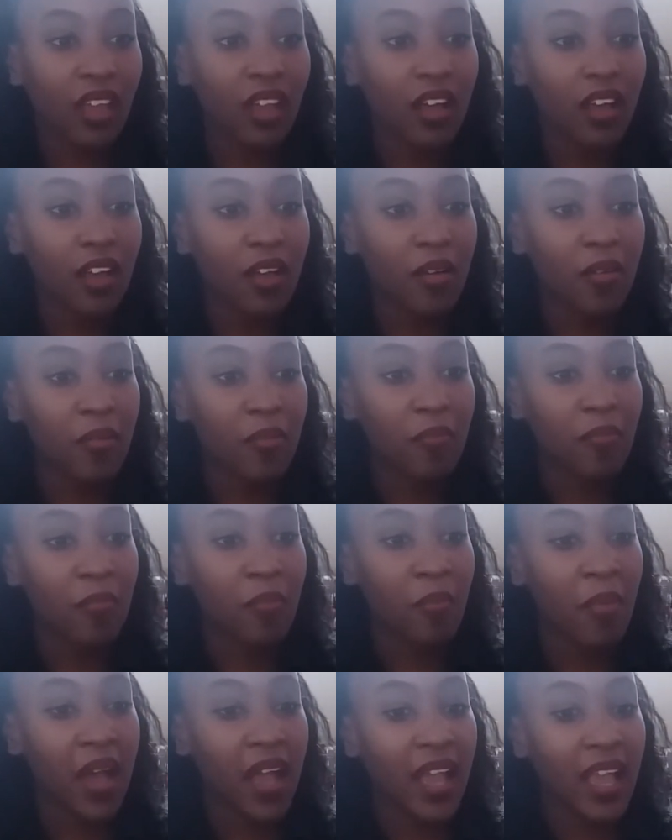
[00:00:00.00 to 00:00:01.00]

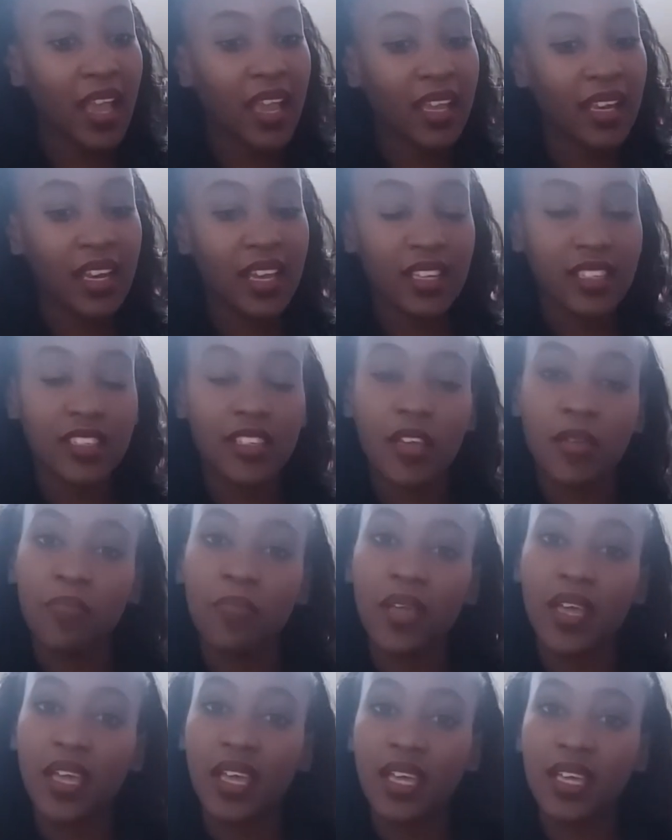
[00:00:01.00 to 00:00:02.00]
My next
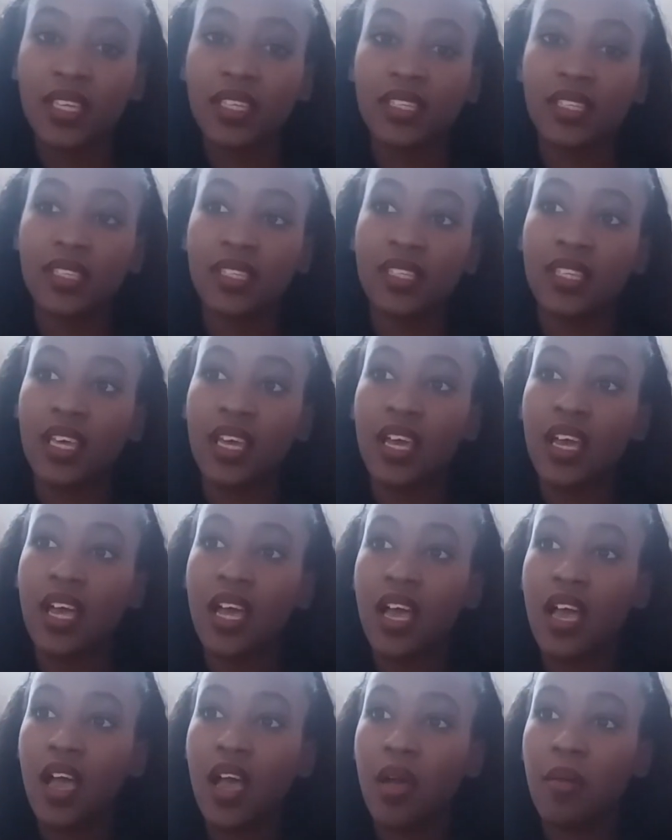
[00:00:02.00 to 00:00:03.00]
tip is
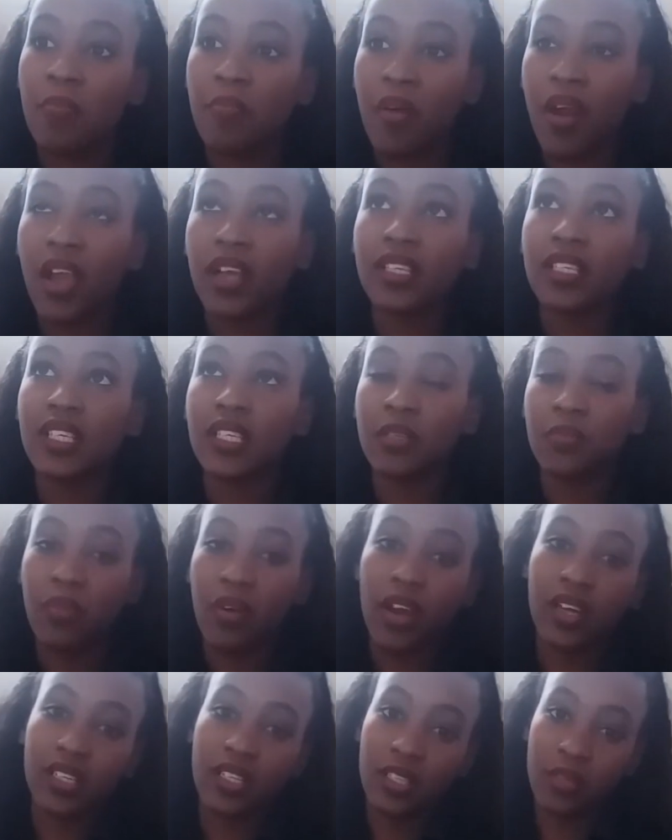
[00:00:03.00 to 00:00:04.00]
practice,
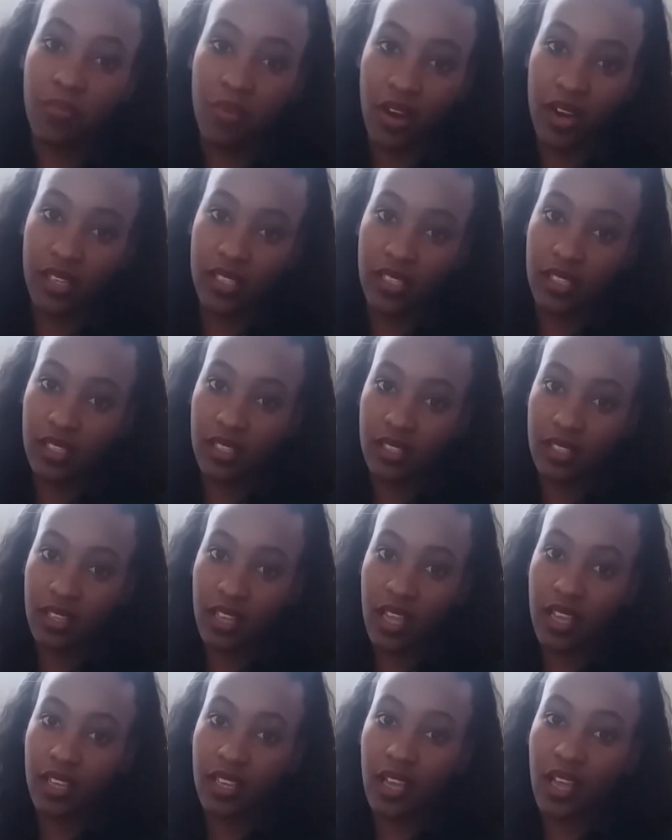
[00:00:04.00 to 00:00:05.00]
practice, practice.
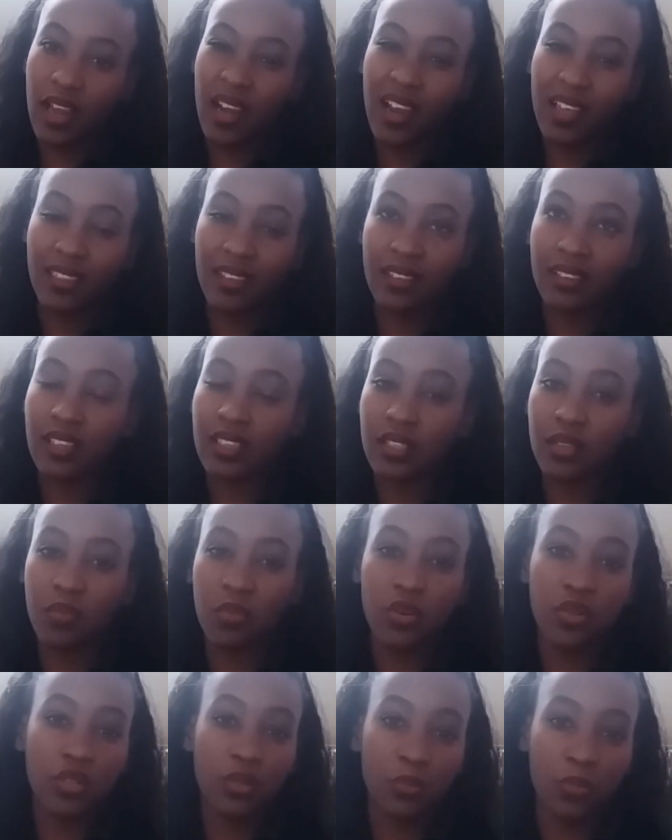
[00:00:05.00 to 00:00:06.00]
Like, and I think that's the
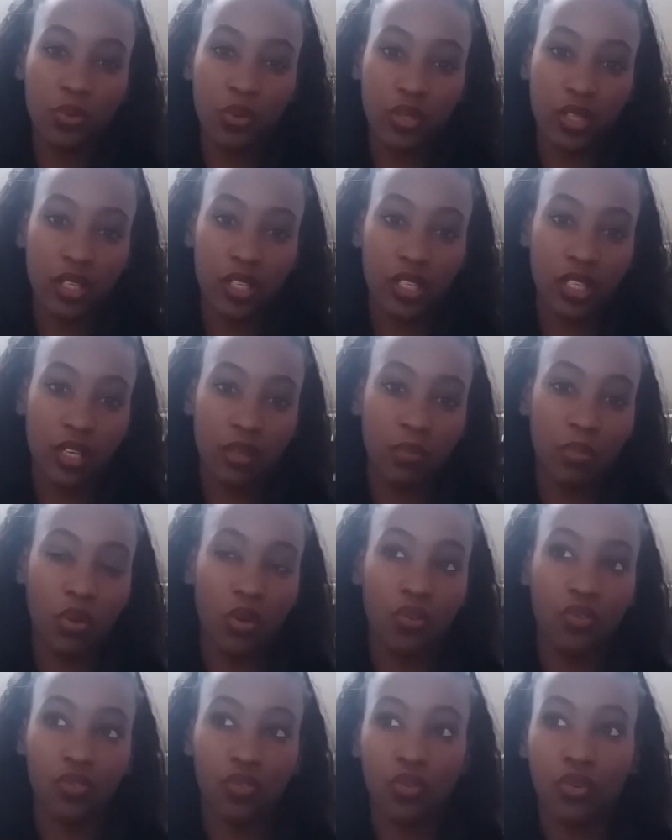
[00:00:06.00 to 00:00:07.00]
most important tip
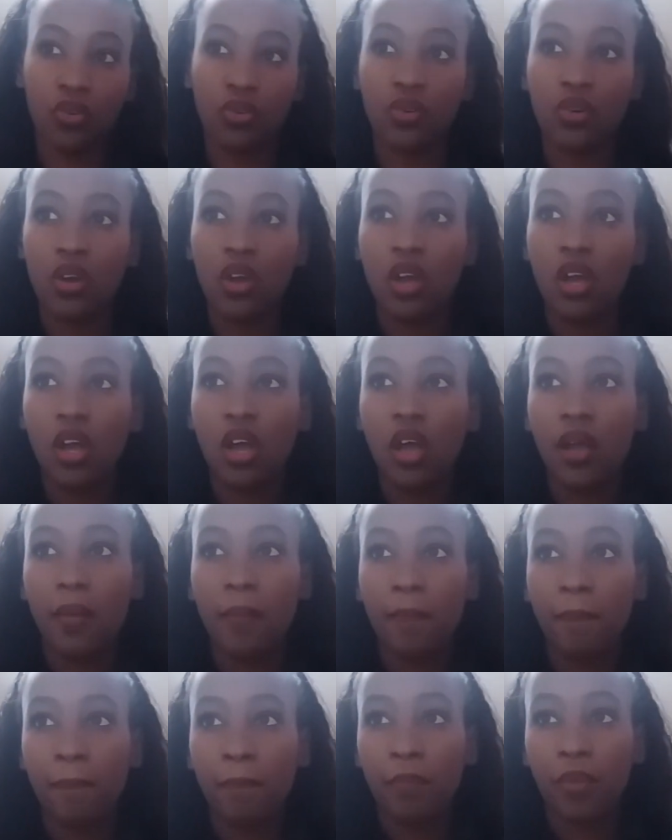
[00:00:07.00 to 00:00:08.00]
overall,
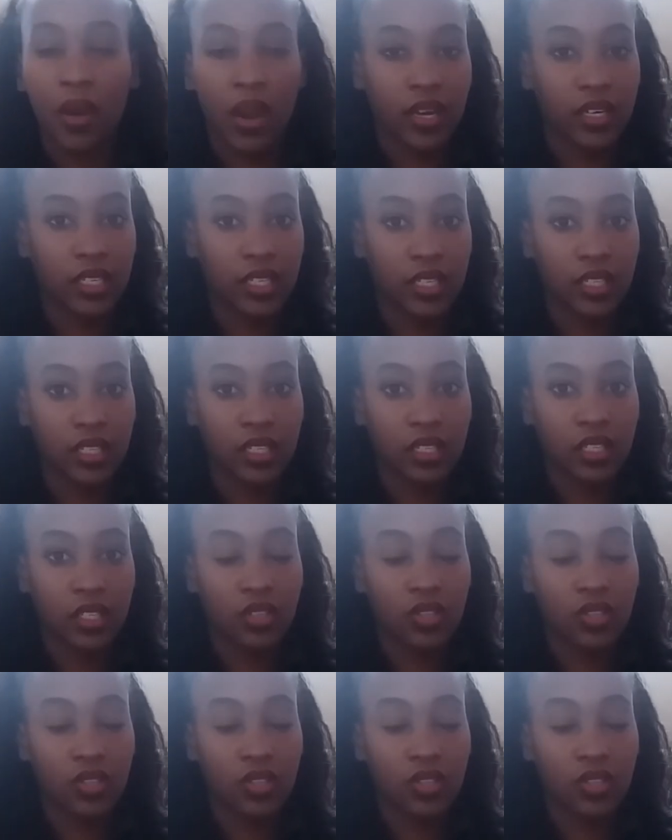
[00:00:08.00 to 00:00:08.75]
practice.